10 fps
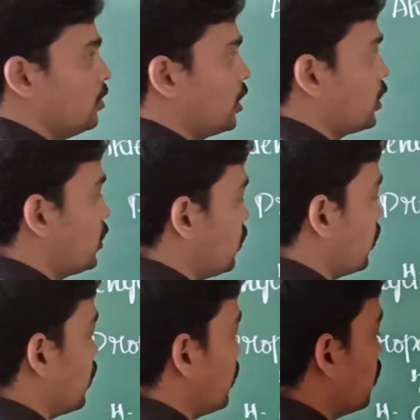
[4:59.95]
just
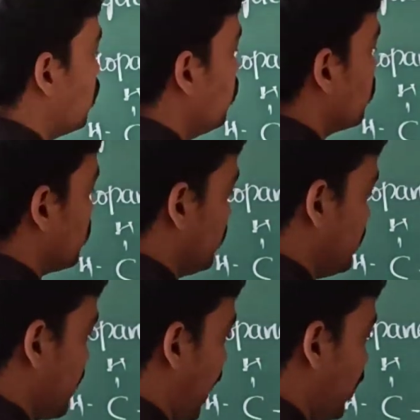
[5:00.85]
remove
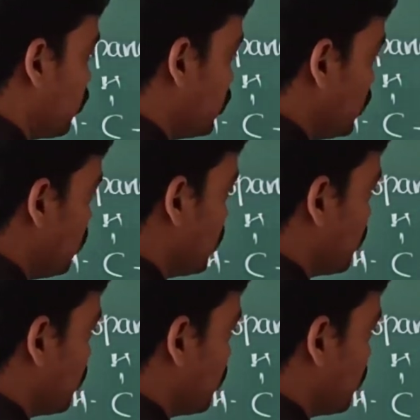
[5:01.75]
these hydrogens